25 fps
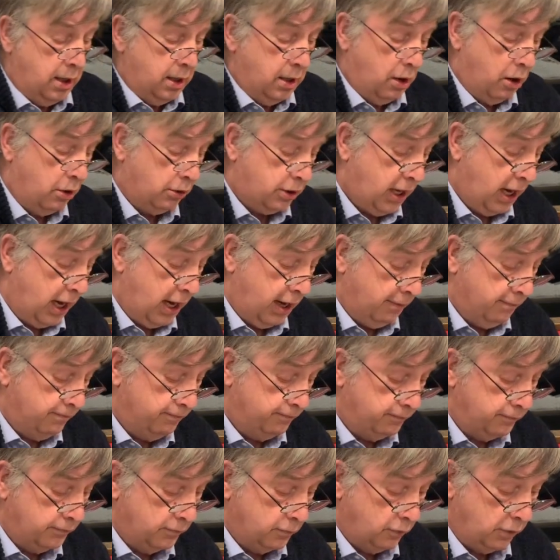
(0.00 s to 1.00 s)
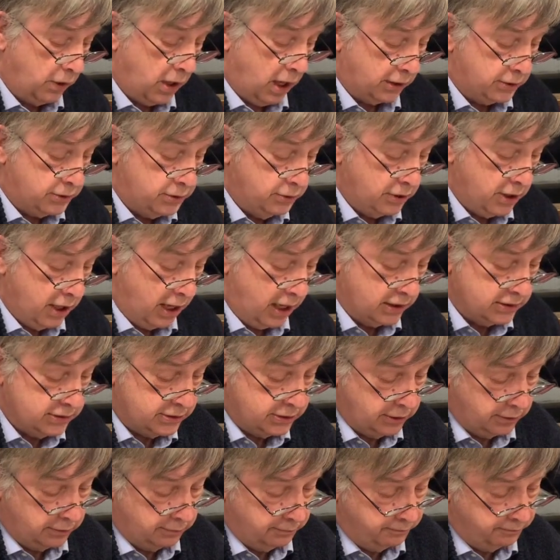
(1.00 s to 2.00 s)
Okay, we got two guys
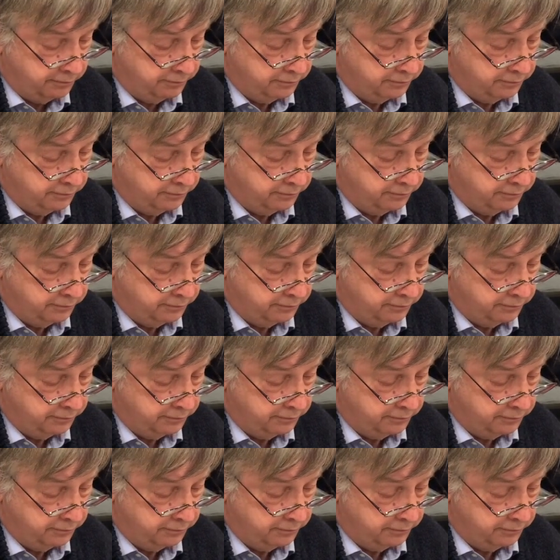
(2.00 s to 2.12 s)
here.